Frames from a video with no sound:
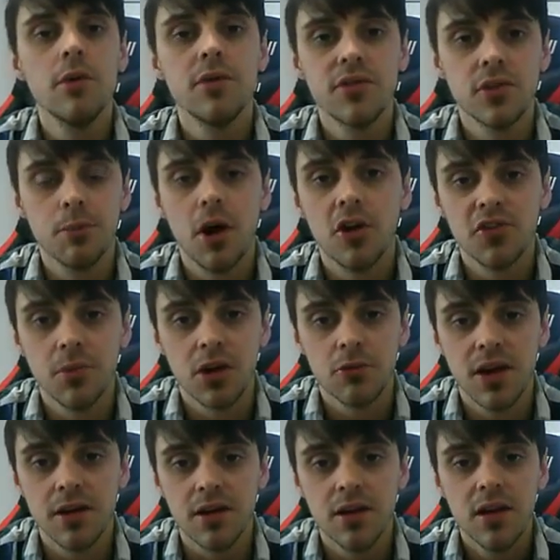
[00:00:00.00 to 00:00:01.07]
who have
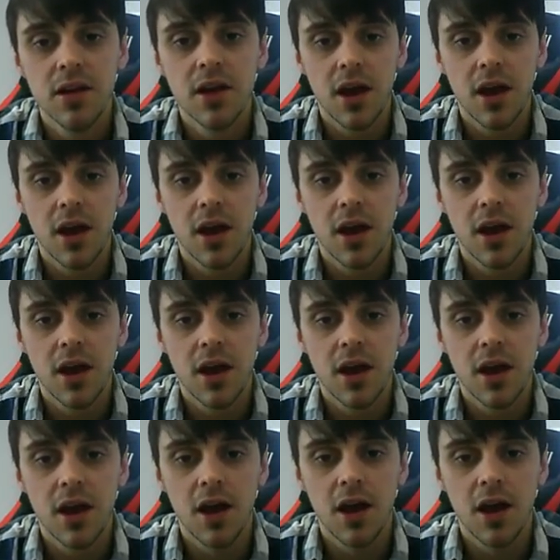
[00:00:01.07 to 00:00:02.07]
surpassed me already